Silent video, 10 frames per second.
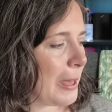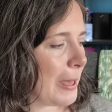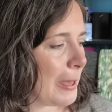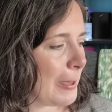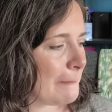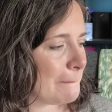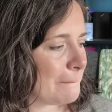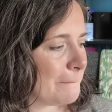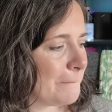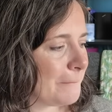
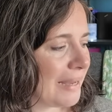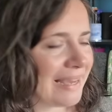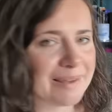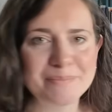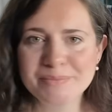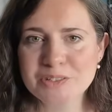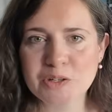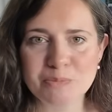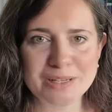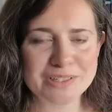But yeah, should
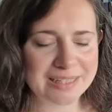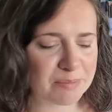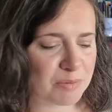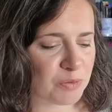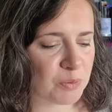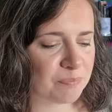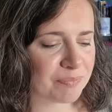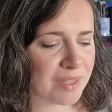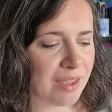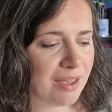have mentioned that before.
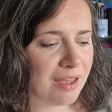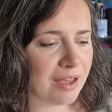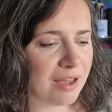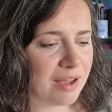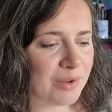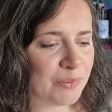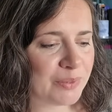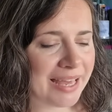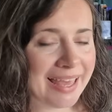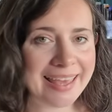
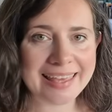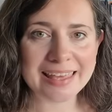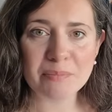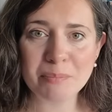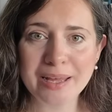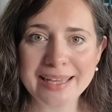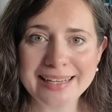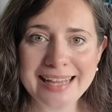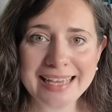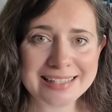Okay, my
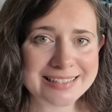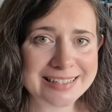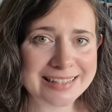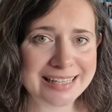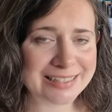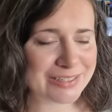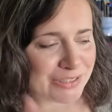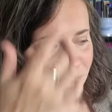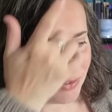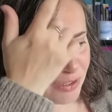next thing to
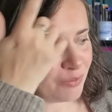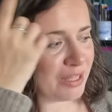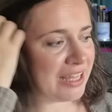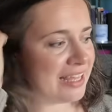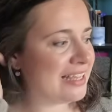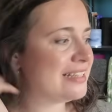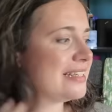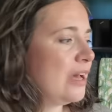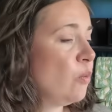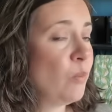show you is
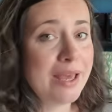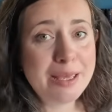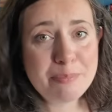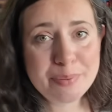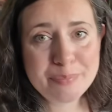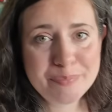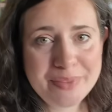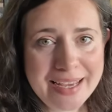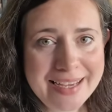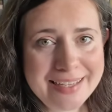a WIP.
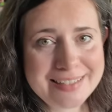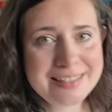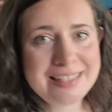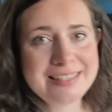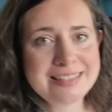and this